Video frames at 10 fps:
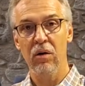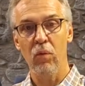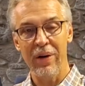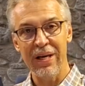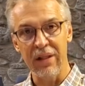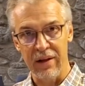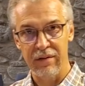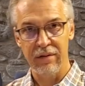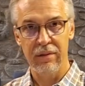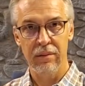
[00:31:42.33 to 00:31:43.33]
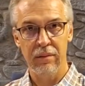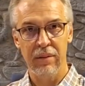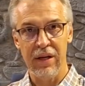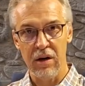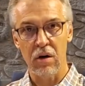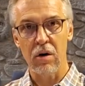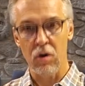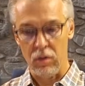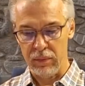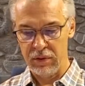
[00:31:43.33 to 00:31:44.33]
we live, in our
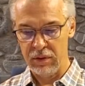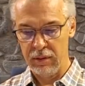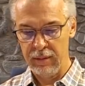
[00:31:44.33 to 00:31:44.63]
homes.